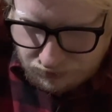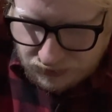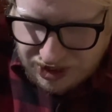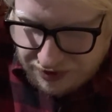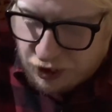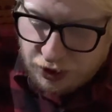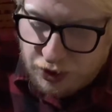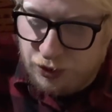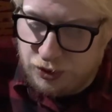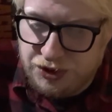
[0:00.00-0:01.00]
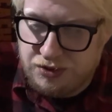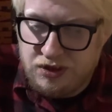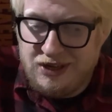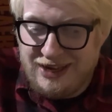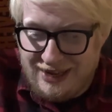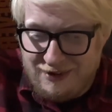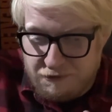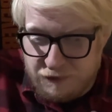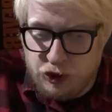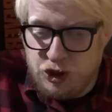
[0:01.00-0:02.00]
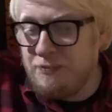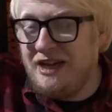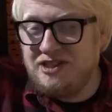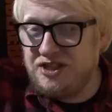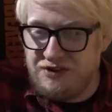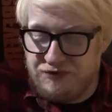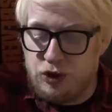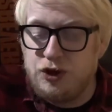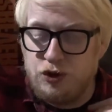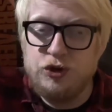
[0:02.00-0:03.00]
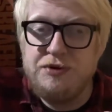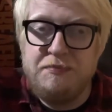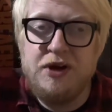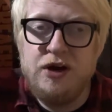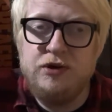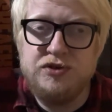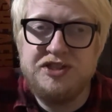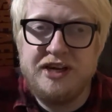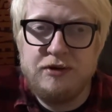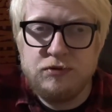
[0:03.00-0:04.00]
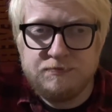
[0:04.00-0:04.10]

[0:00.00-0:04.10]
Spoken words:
you've got a good, fundamentally, you've got a good Imperial Stout.